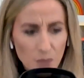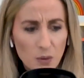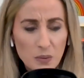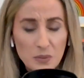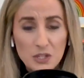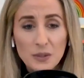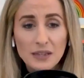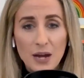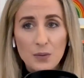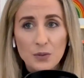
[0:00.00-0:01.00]
what we were doing
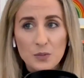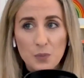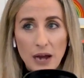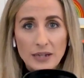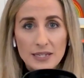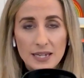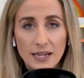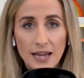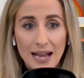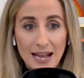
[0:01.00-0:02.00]
there was
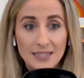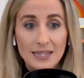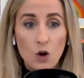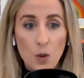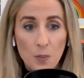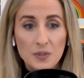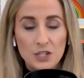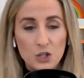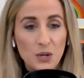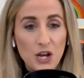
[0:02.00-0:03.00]
practicing acting
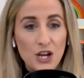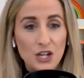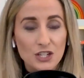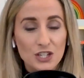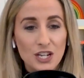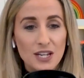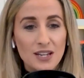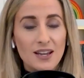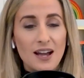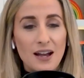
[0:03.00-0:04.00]
opposite to an urge.
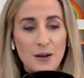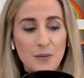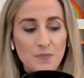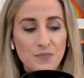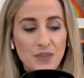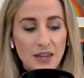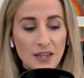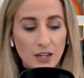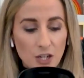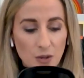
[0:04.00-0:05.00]
Um,
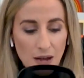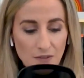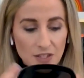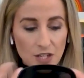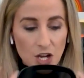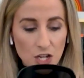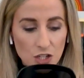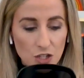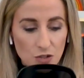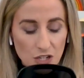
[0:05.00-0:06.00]
you know, you have this
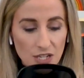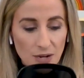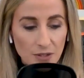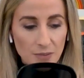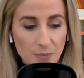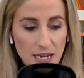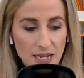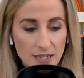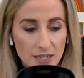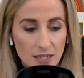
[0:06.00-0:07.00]
urge to crunch down on the
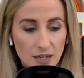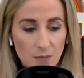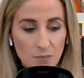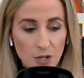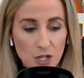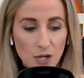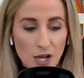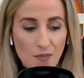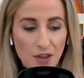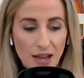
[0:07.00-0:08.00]
mint, but you
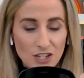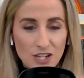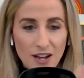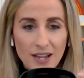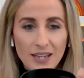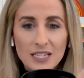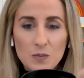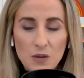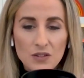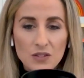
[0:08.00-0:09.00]
learn that actually I can
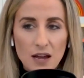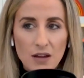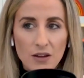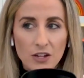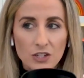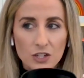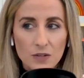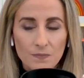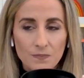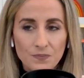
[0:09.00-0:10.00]
experience that urge